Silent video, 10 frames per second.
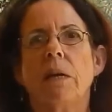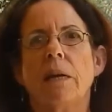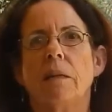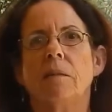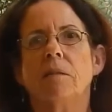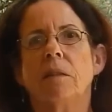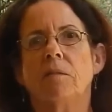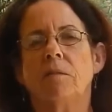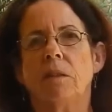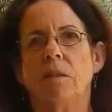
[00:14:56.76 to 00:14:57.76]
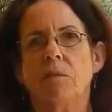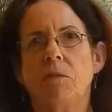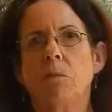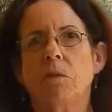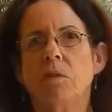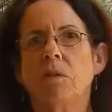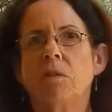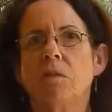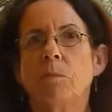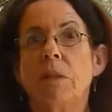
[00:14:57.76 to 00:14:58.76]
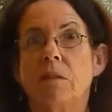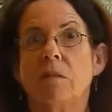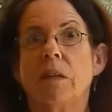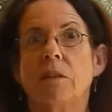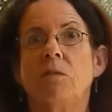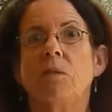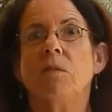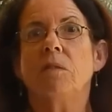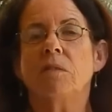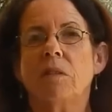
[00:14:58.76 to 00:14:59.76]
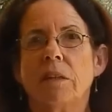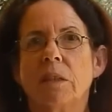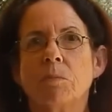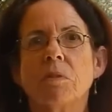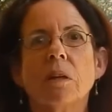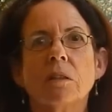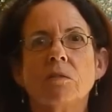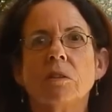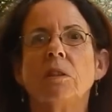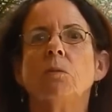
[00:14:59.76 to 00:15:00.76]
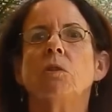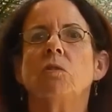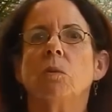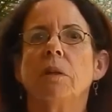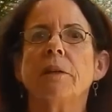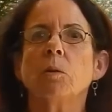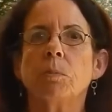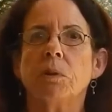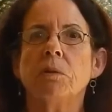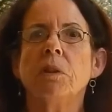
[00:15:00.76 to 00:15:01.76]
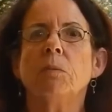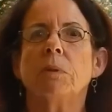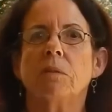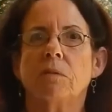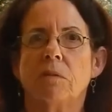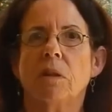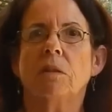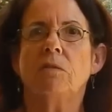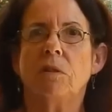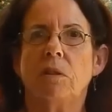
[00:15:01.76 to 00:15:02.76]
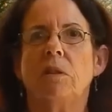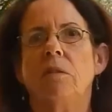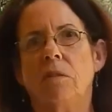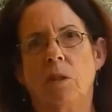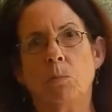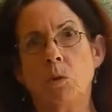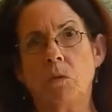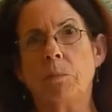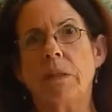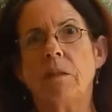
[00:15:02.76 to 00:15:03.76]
And they said, if you want to learn to meditate, take up Tai Chi, which will help you because Tai Chi is like moving